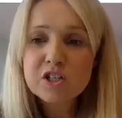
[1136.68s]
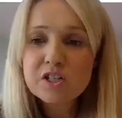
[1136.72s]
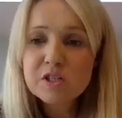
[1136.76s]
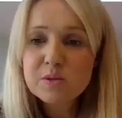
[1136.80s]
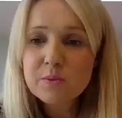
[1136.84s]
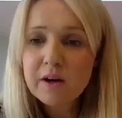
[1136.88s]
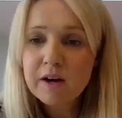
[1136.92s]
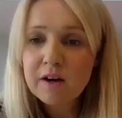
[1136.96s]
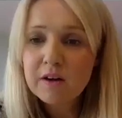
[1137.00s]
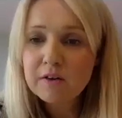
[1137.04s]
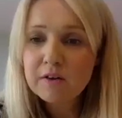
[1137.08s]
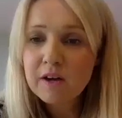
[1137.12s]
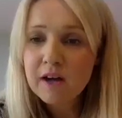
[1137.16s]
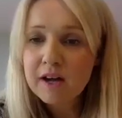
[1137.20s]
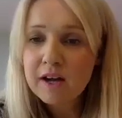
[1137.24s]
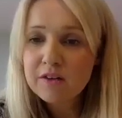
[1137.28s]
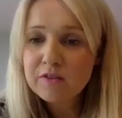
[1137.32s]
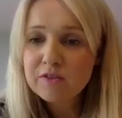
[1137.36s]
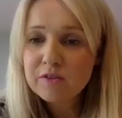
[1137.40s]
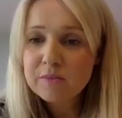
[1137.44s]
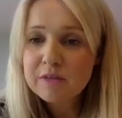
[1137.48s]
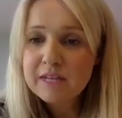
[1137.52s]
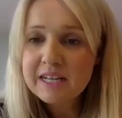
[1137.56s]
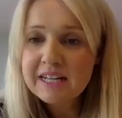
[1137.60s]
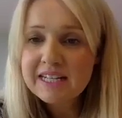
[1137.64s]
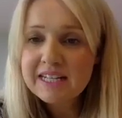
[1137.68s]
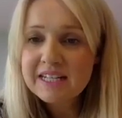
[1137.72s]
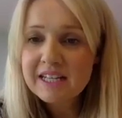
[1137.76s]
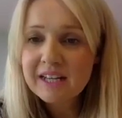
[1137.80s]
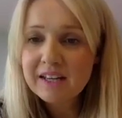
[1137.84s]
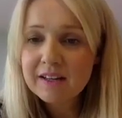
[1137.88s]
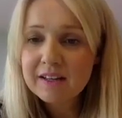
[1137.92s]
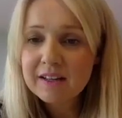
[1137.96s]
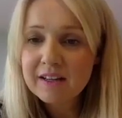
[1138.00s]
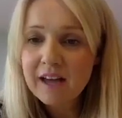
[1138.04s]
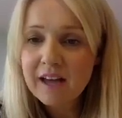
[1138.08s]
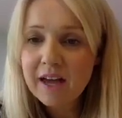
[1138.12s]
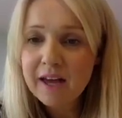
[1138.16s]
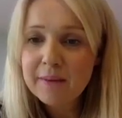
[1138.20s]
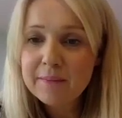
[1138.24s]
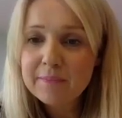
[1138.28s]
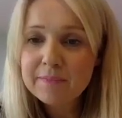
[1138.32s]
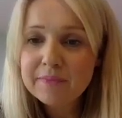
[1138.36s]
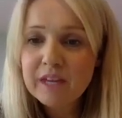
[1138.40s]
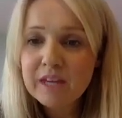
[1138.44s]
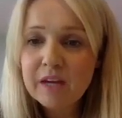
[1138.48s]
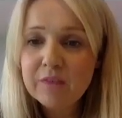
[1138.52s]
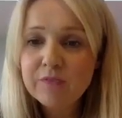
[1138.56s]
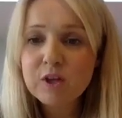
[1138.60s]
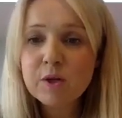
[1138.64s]
as well from Nita.
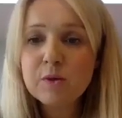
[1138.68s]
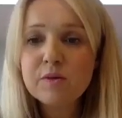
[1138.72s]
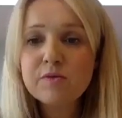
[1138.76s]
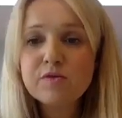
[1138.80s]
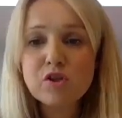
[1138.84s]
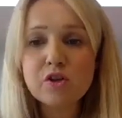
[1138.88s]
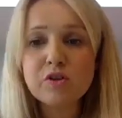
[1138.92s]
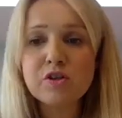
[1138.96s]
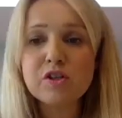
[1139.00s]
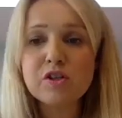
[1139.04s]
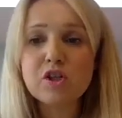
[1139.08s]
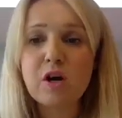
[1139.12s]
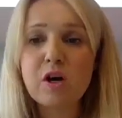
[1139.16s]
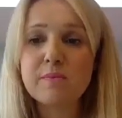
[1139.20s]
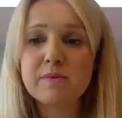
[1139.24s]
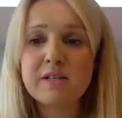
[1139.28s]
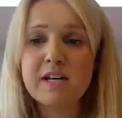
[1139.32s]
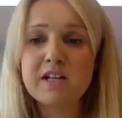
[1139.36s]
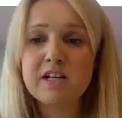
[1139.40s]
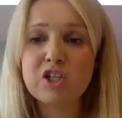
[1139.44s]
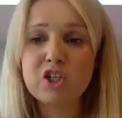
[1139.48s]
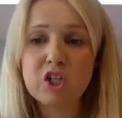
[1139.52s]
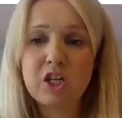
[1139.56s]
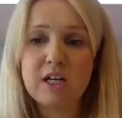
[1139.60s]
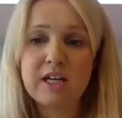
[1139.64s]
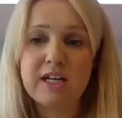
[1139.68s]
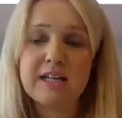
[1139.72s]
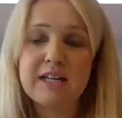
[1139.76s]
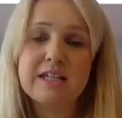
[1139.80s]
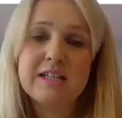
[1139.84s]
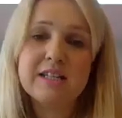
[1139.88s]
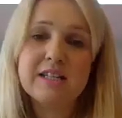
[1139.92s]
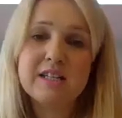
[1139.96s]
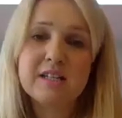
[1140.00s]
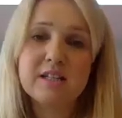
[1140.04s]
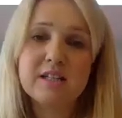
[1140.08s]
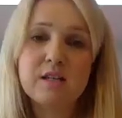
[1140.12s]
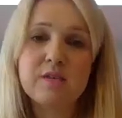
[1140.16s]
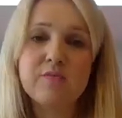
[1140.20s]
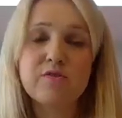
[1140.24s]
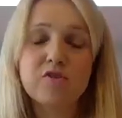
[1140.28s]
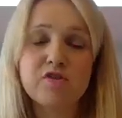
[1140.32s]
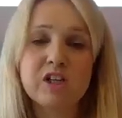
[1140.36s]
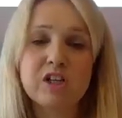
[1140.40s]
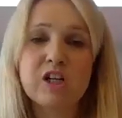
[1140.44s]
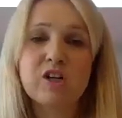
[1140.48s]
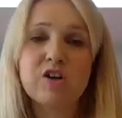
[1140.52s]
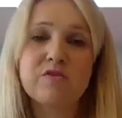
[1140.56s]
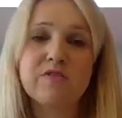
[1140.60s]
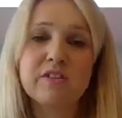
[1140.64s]
If you've done the top 10 cheese, so you've
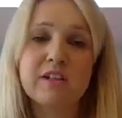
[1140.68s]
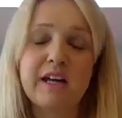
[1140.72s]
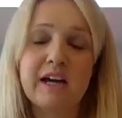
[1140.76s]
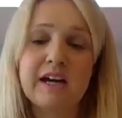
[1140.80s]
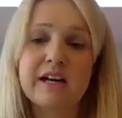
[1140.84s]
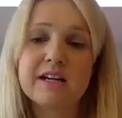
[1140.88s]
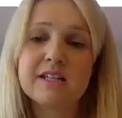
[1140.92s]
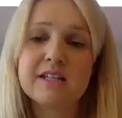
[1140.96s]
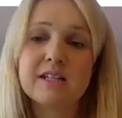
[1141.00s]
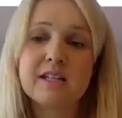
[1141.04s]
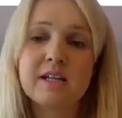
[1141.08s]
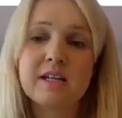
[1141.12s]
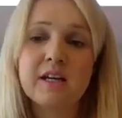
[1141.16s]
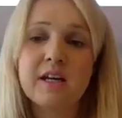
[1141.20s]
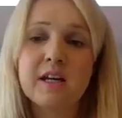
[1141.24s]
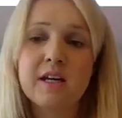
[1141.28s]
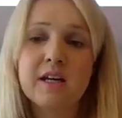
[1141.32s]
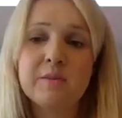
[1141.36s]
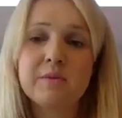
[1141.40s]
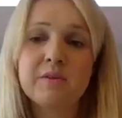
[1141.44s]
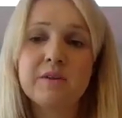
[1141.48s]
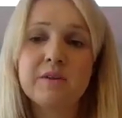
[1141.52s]
already covered that, but